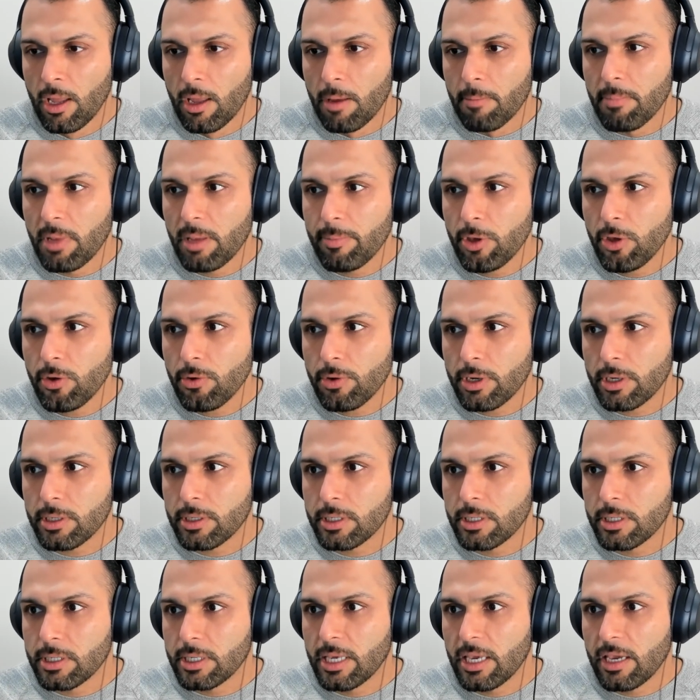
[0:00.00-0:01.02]
Maybe you could
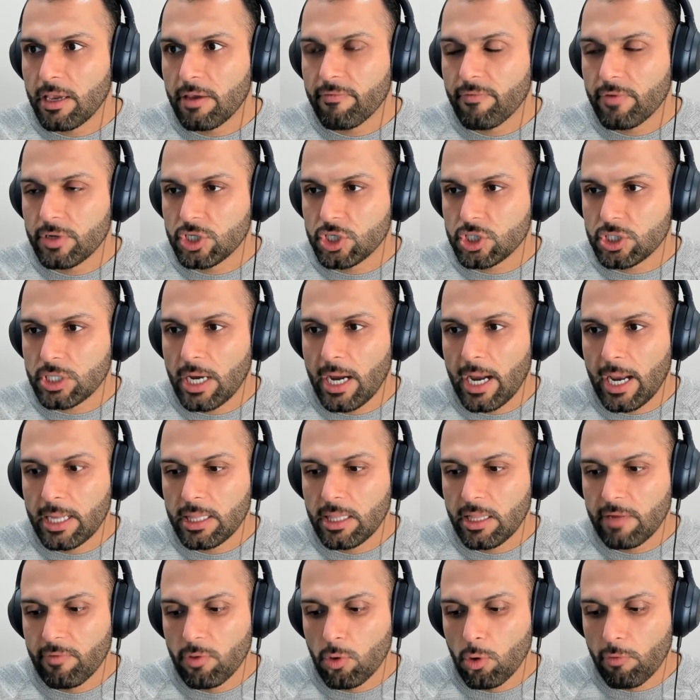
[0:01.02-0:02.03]
give a, uh, just a high
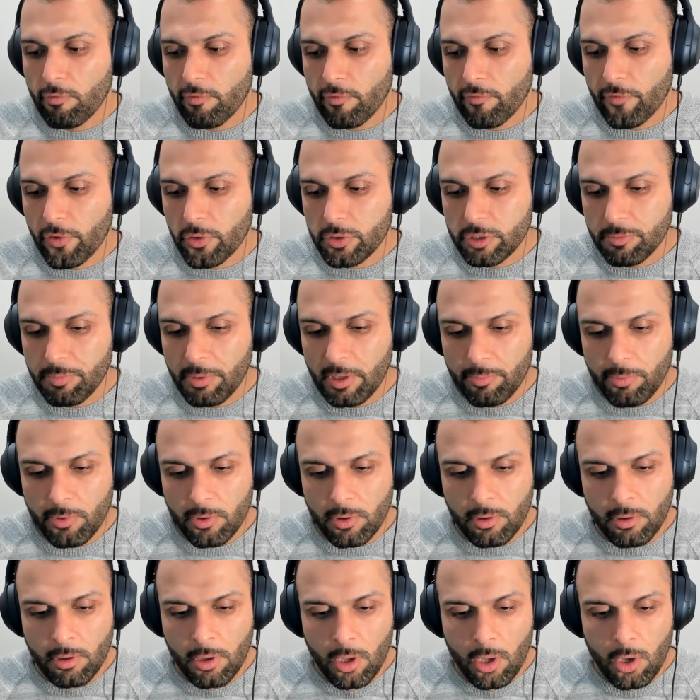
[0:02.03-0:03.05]
level overview to
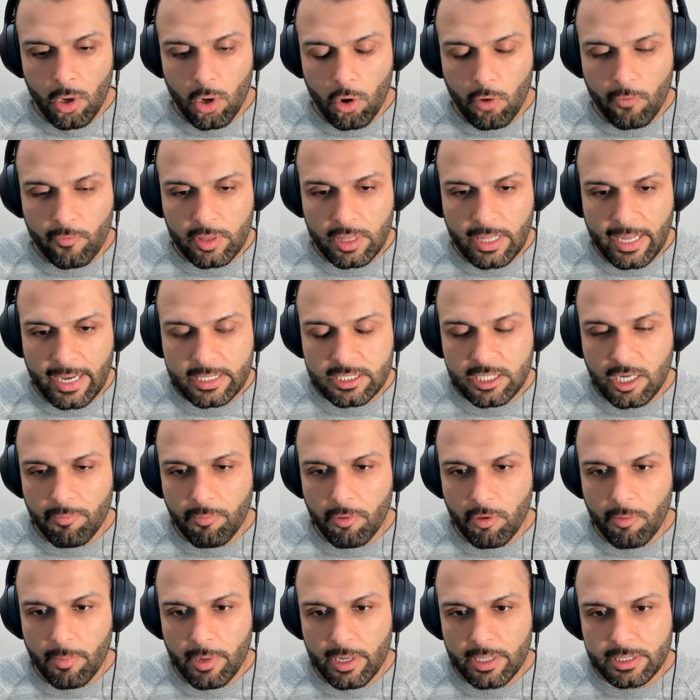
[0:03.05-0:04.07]
people over the last couple
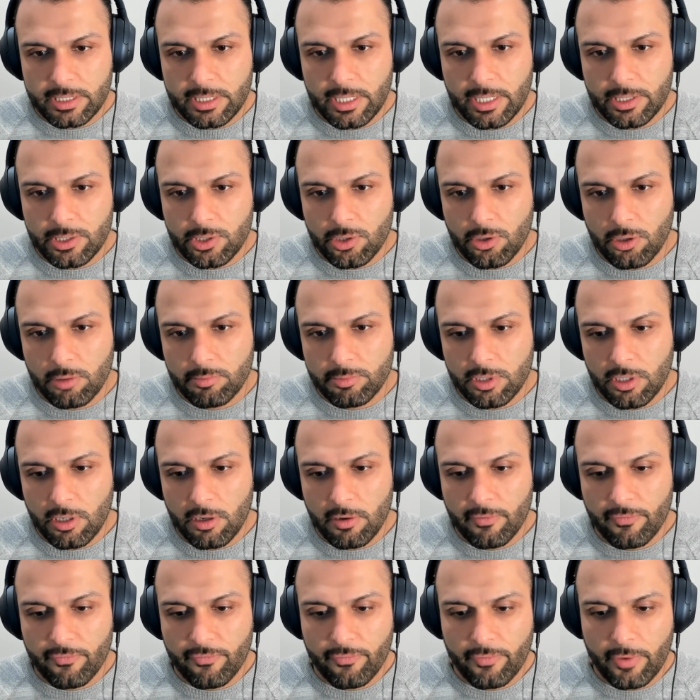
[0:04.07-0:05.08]
of months in terms
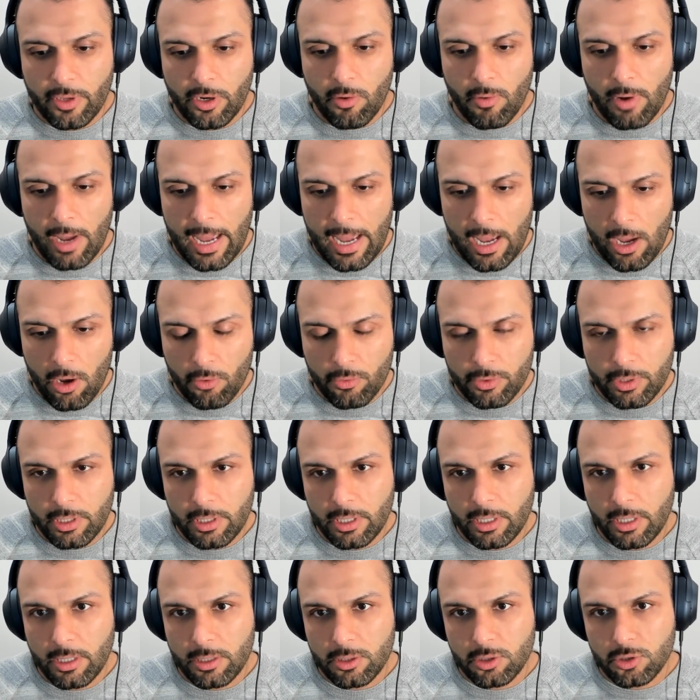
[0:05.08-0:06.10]
of you know how
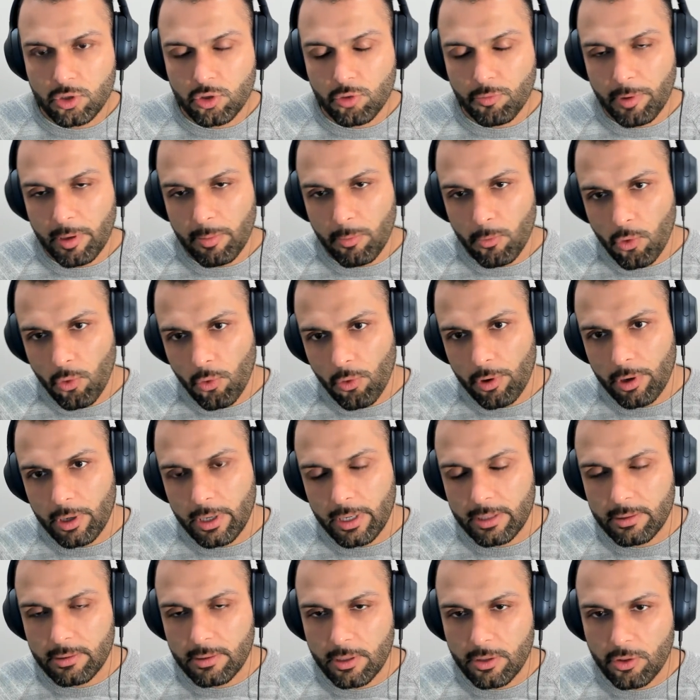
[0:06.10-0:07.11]
the the Supreme Court
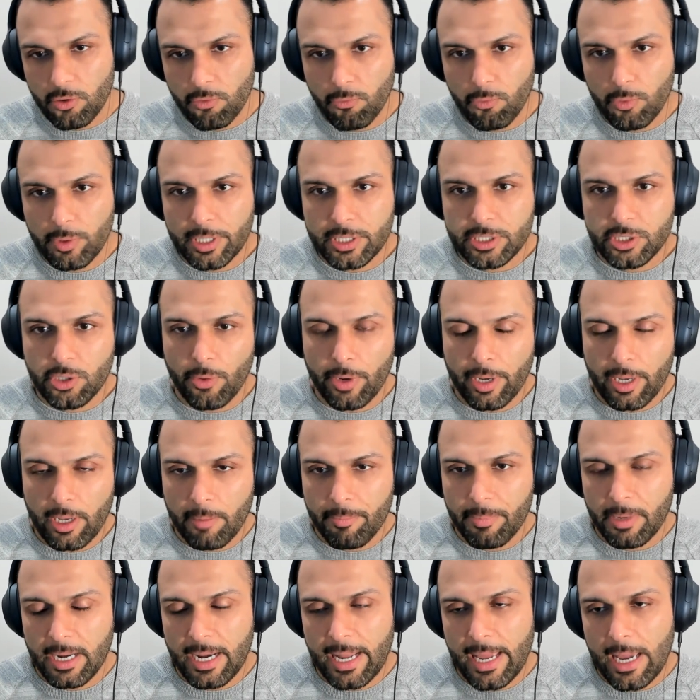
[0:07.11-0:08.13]
and, and the rulings going
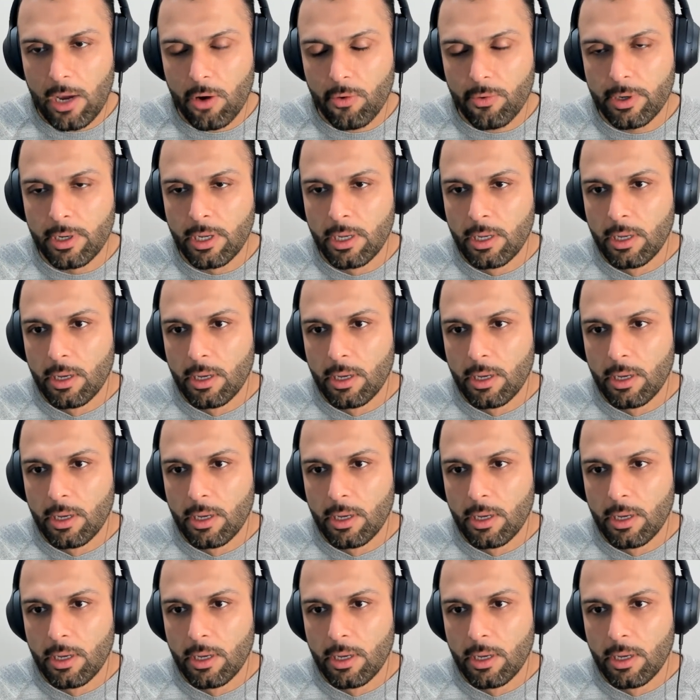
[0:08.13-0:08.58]
up and down.